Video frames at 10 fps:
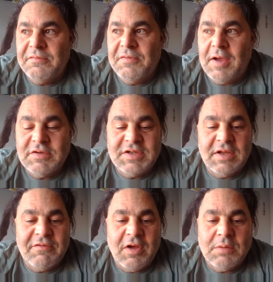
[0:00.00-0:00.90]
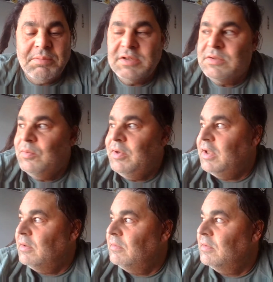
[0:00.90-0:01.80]
5 or 10 fog bix a
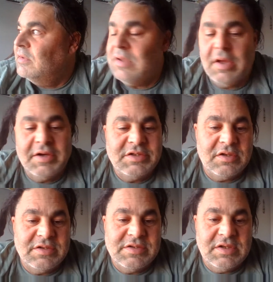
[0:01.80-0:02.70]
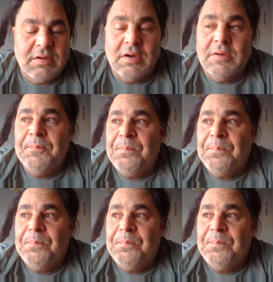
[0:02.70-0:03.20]
week as long as you're at 0.